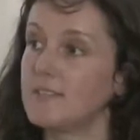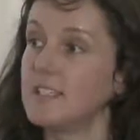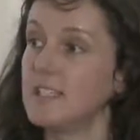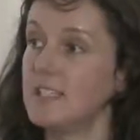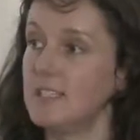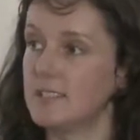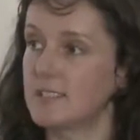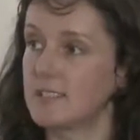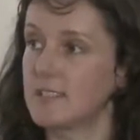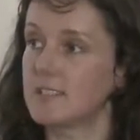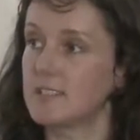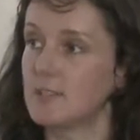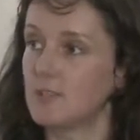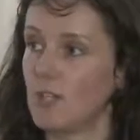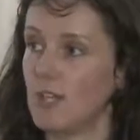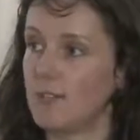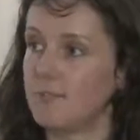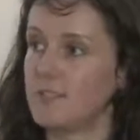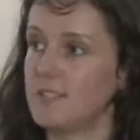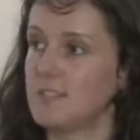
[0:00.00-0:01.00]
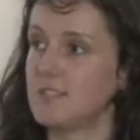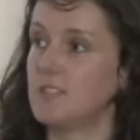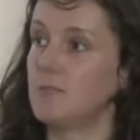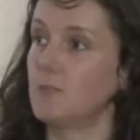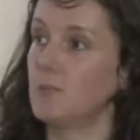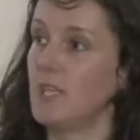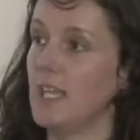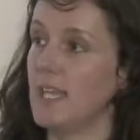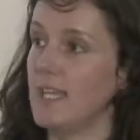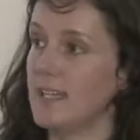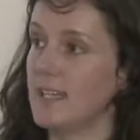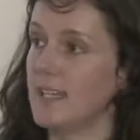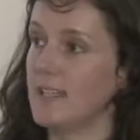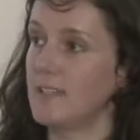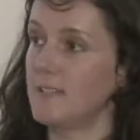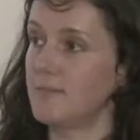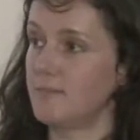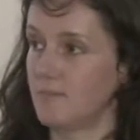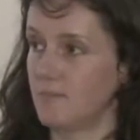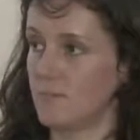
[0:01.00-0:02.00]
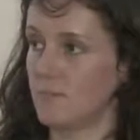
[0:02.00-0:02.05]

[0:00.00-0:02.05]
Wien-Inzersdorf. It's in Vienna,